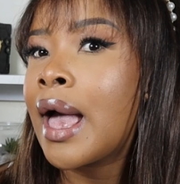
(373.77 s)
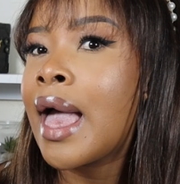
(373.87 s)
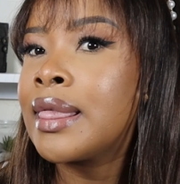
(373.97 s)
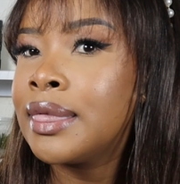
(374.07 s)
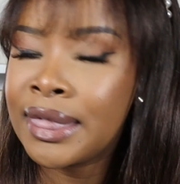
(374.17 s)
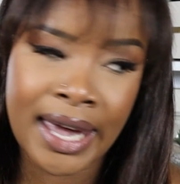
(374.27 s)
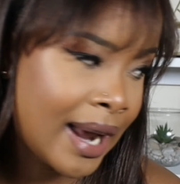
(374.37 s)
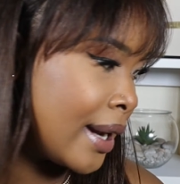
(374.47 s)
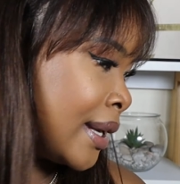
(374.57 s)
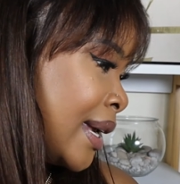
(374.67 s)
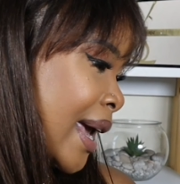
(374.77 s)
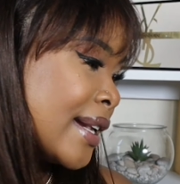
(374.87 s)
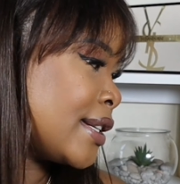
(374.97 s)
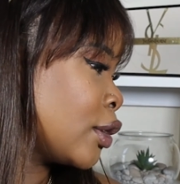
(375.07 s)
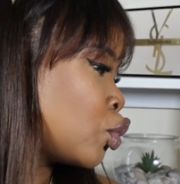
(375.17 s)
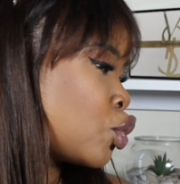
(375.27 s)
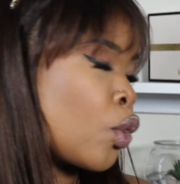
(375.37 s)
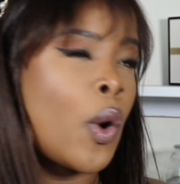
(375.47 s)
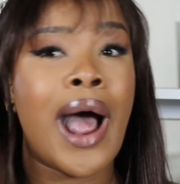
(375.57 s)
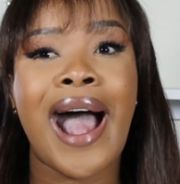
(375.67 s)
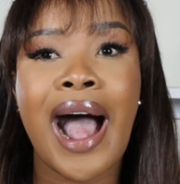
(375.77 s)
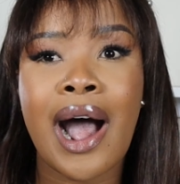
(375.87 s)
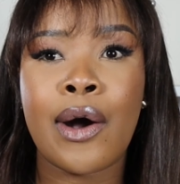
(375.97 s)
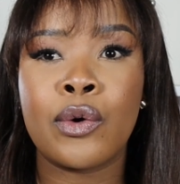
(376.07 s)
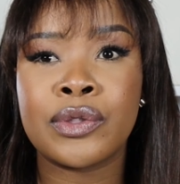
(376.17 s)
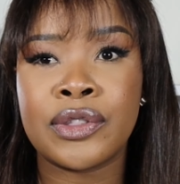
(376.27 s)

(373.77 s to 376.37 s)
And then getting to how